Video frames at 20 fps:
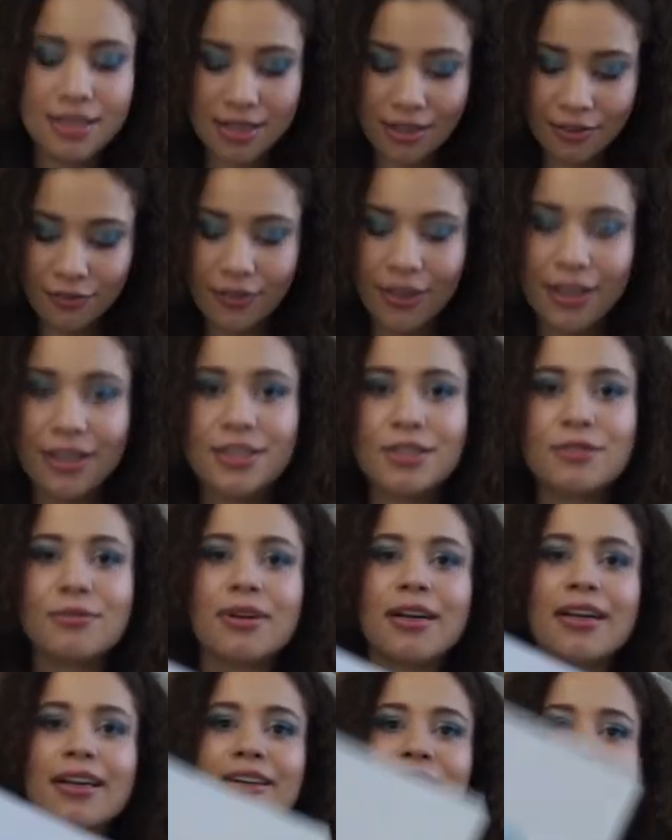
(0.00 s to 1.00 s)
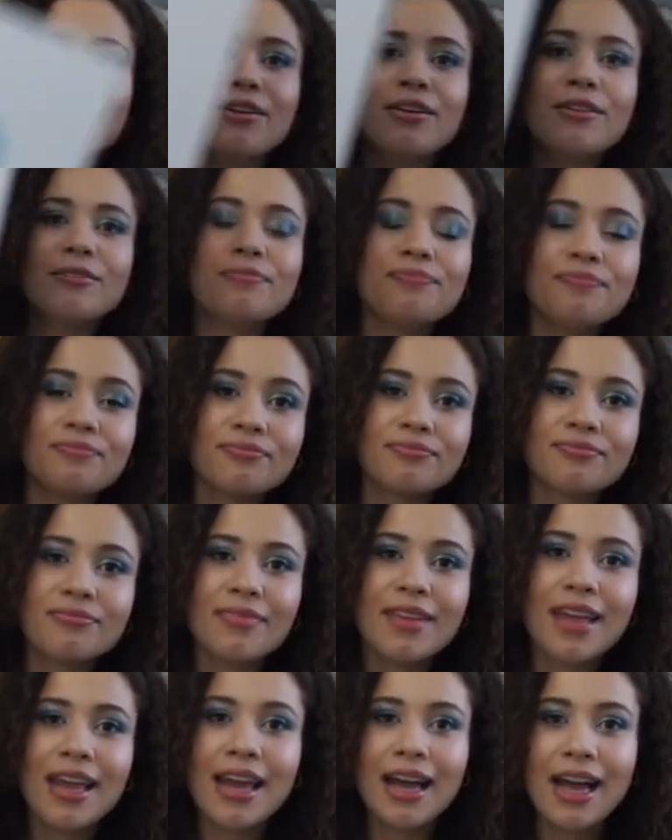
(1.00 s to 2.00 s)
is the first one I got.
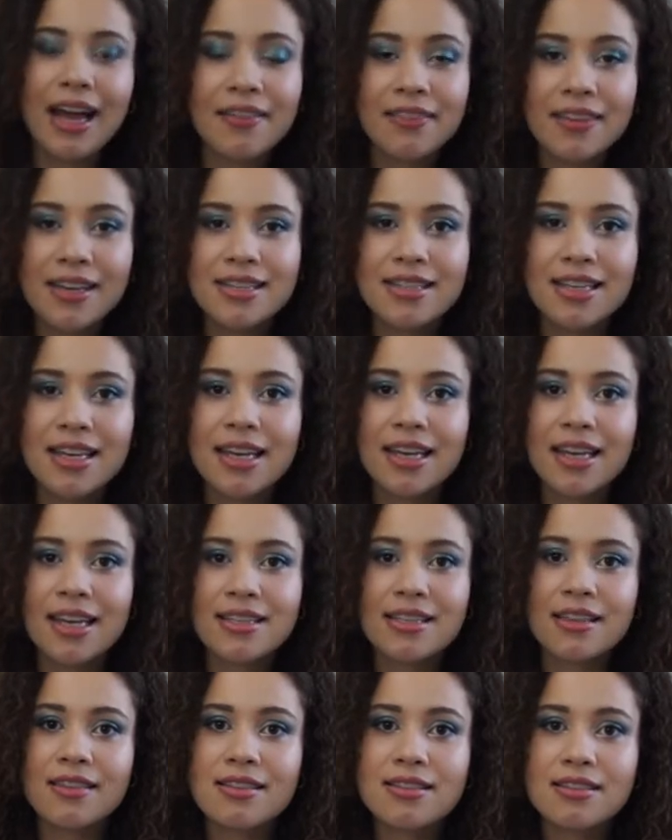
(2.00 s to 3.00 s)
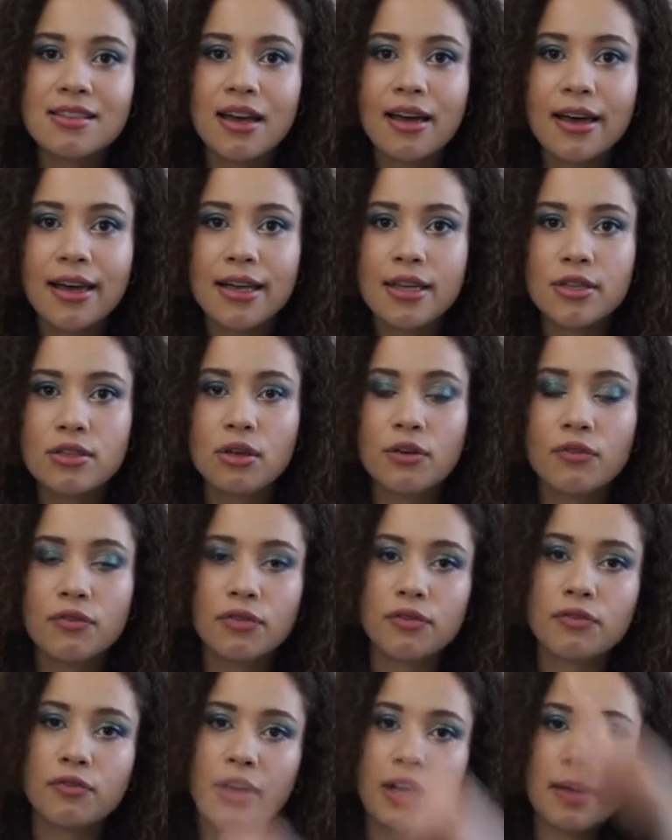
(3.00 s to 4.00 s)
And this is the size of the
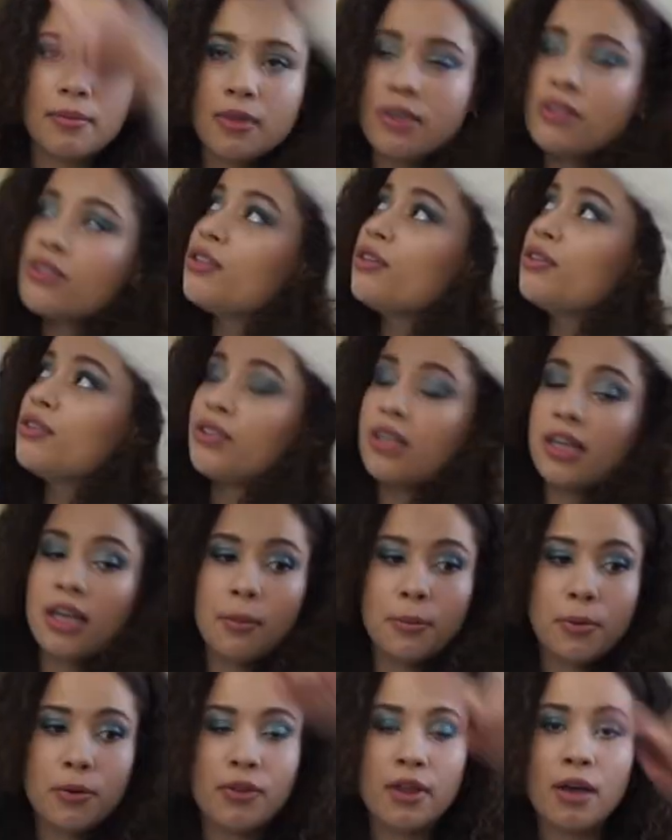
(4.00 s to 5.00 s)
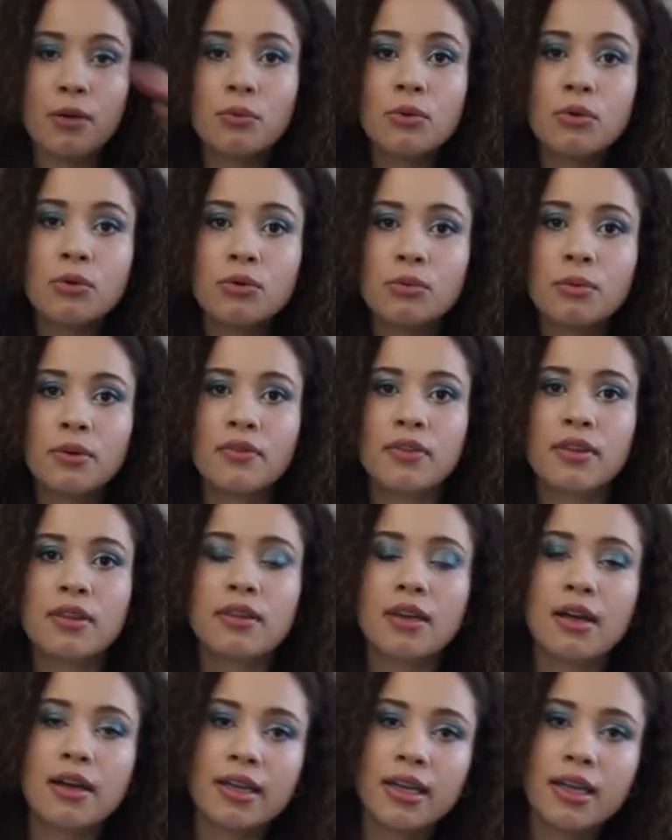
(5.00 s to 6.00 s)
frame that's usually up on that wall with
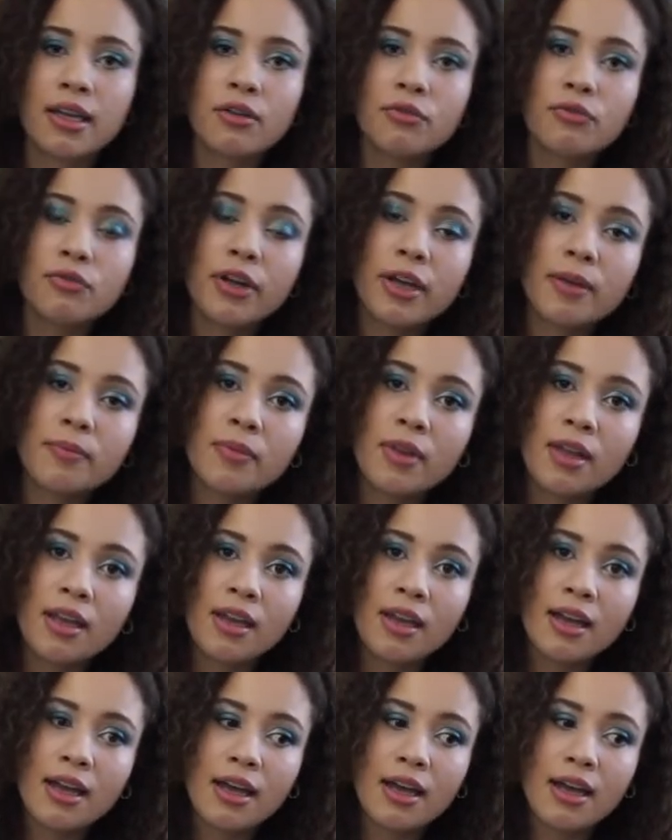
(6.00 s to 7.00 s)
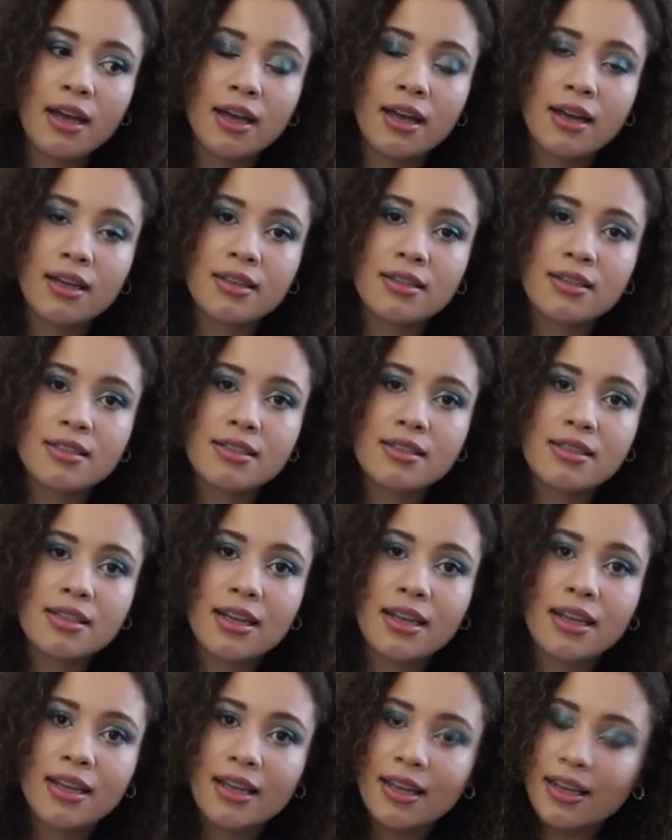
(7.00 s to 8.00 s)
the IKEA frame. And
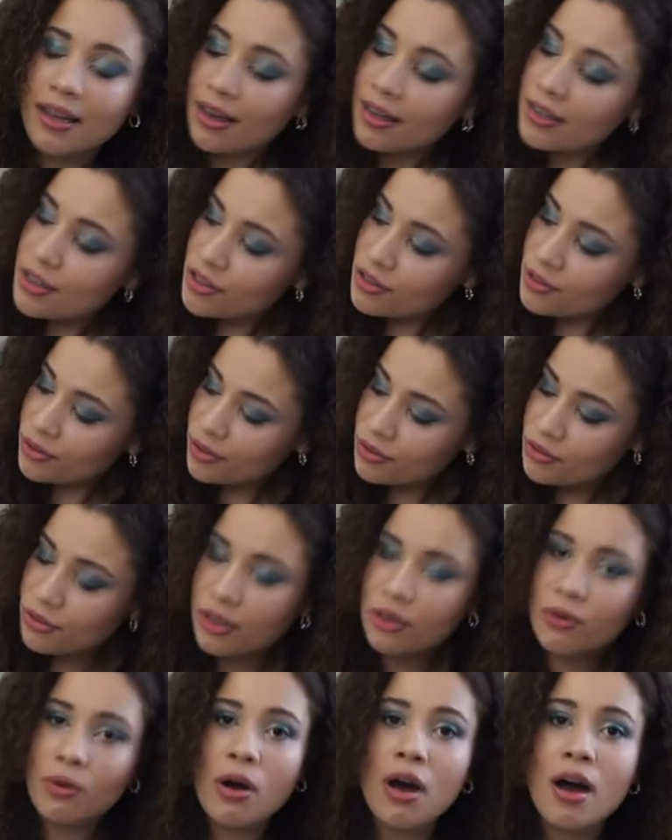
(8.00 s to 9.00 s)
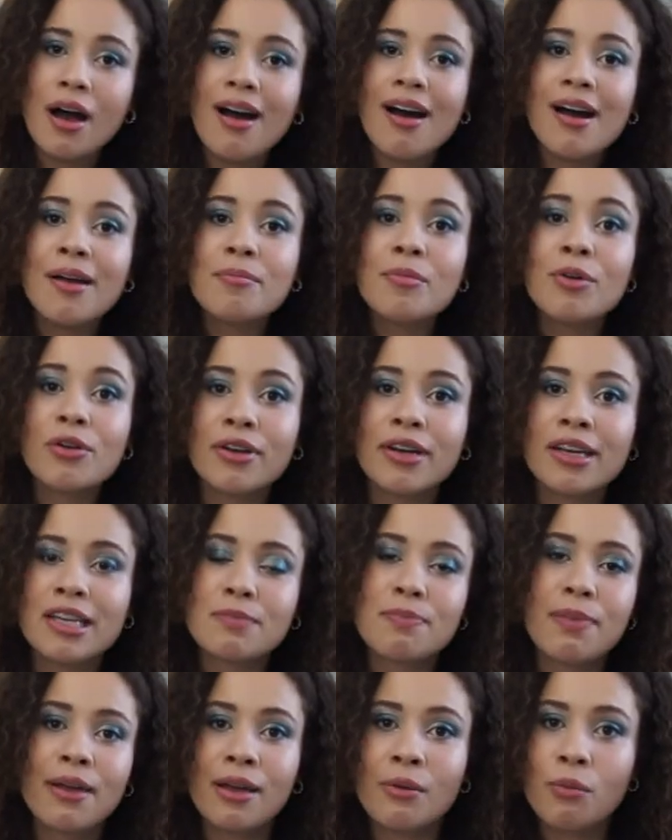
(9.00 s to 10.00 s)
I just thought it was really cool. I'm not going to
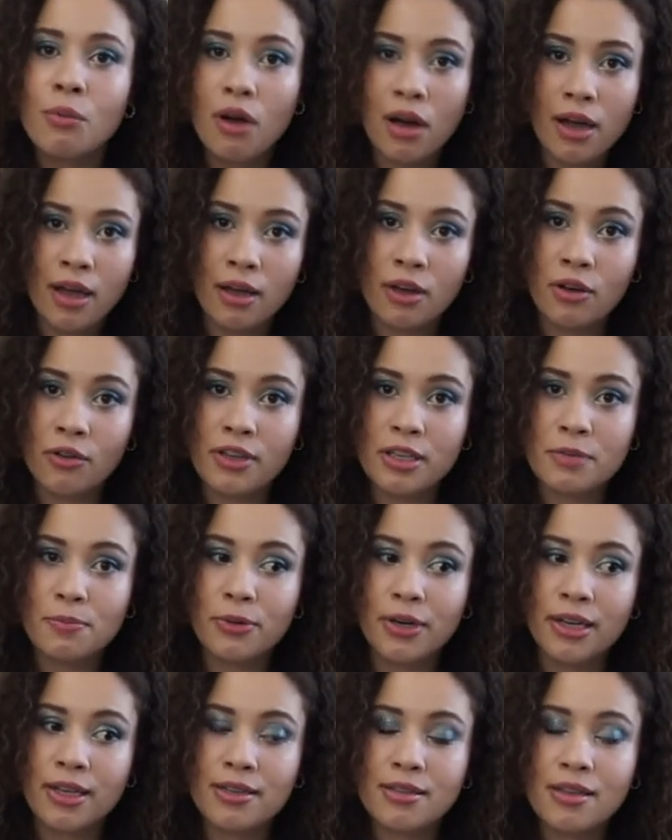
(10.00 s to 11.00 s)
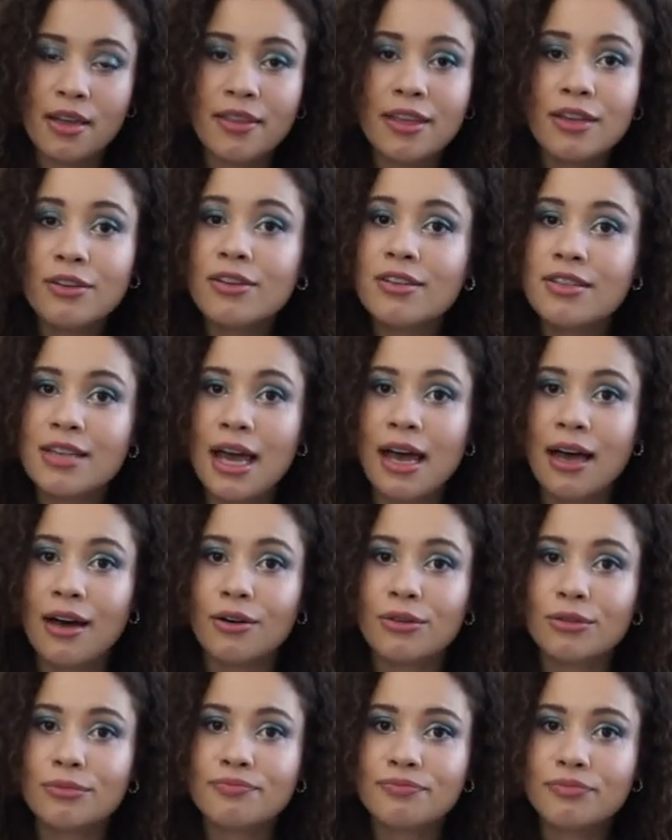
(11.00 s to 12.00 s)
explain why I got these prints. I think you can
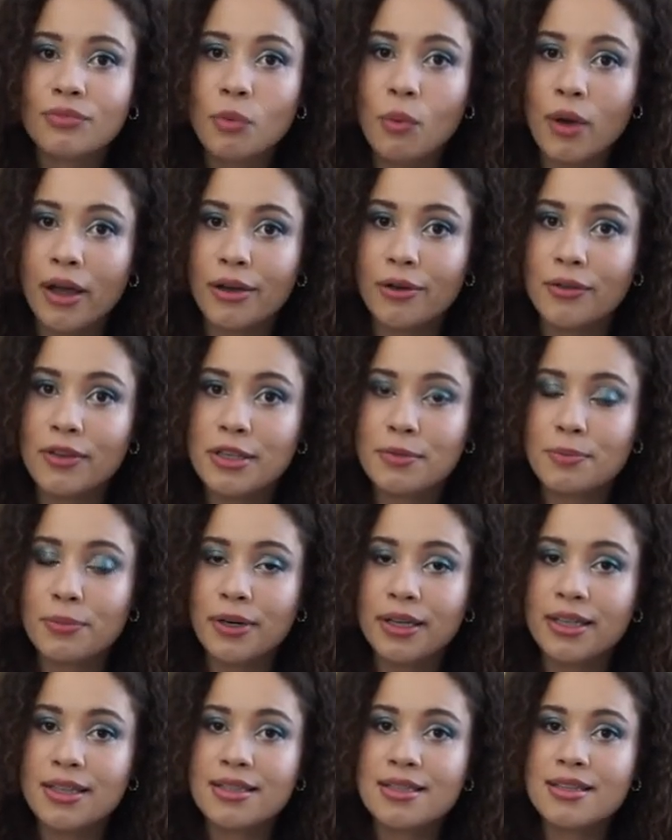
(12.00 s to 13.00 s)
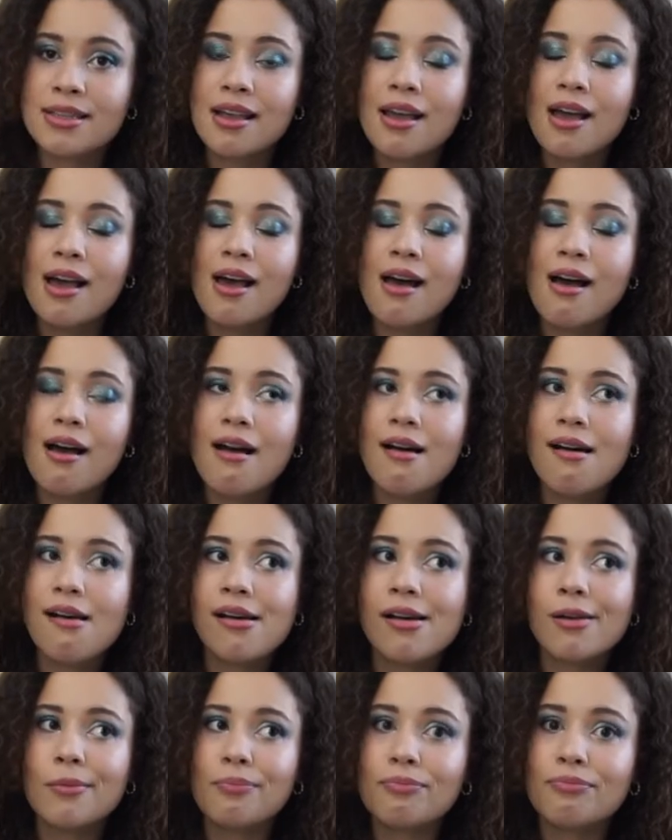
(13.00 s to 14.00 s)
tell why I got these prints.
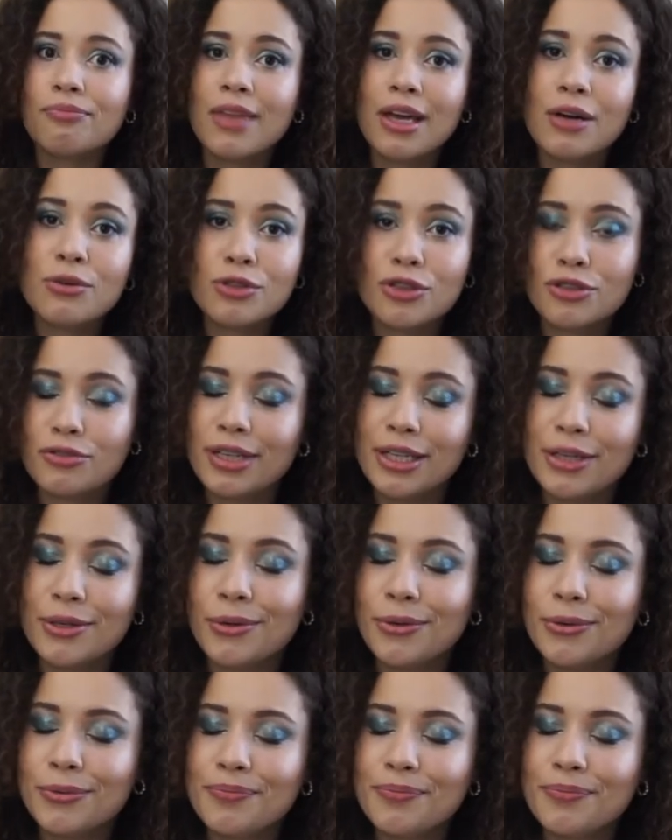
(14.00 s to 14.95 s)
They're all just really cool.